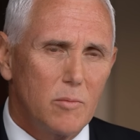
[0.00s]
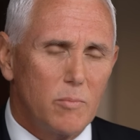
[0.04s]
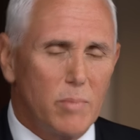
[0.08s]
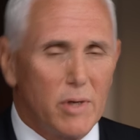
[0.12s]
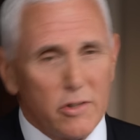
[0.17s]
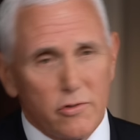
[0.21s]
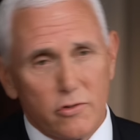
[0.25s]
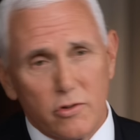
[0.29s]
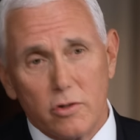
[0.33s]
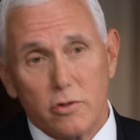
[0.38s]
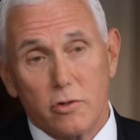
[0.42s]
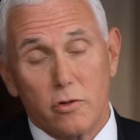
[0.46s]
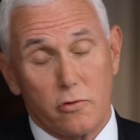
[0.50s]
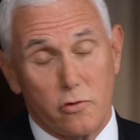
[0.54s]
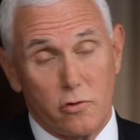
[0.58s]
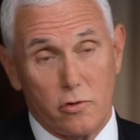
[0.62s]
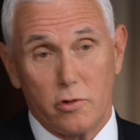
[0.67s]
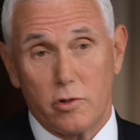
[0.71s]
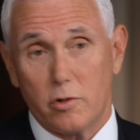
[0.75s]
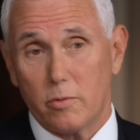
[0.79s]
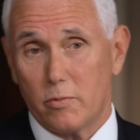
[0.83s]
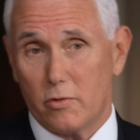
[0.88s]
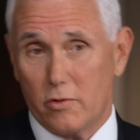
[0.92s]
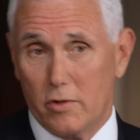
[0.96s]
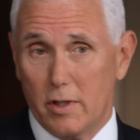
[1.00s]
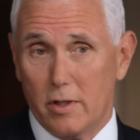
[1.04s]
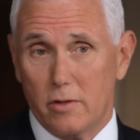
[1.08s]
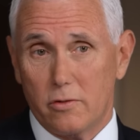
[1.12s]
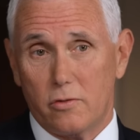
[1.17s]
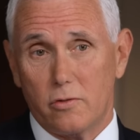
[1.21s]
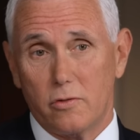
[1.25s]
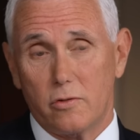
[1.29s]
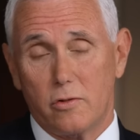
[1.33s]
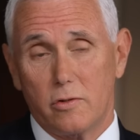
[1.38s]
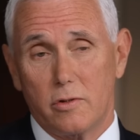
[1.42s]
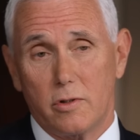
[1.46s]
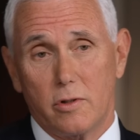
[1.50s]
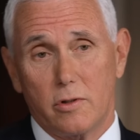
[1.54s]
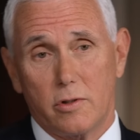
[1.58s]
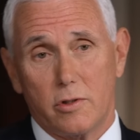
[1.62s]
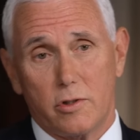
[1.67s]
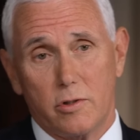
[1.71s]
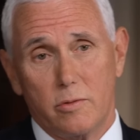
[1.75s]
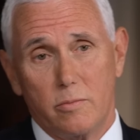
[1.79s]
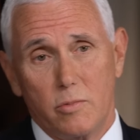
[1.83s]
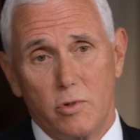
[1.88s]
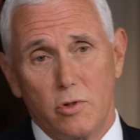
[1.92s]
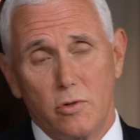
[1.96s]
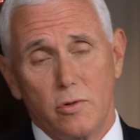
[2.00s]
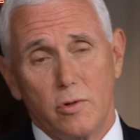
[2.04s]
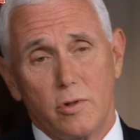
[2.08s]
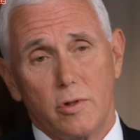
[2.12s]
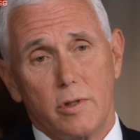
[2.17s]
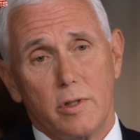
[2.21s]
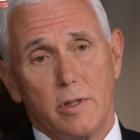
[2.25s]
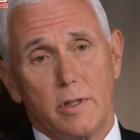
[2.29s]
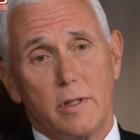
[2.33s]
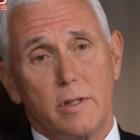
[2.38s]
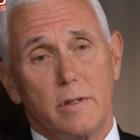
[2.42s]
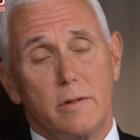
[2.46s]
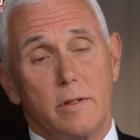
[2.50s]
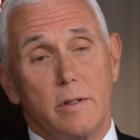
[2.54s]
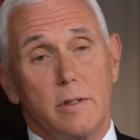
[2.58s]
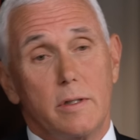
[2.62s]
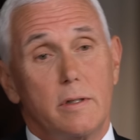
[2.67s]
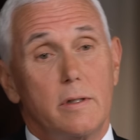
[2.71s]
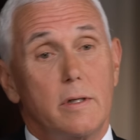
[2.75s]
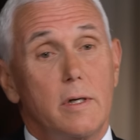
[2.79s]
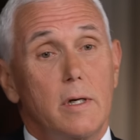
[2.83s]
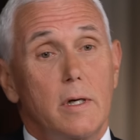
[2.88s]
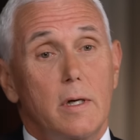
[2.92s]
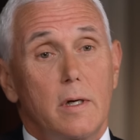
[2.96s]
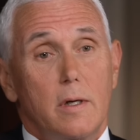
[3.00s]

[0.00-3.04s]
based on the circumstances in their community, the,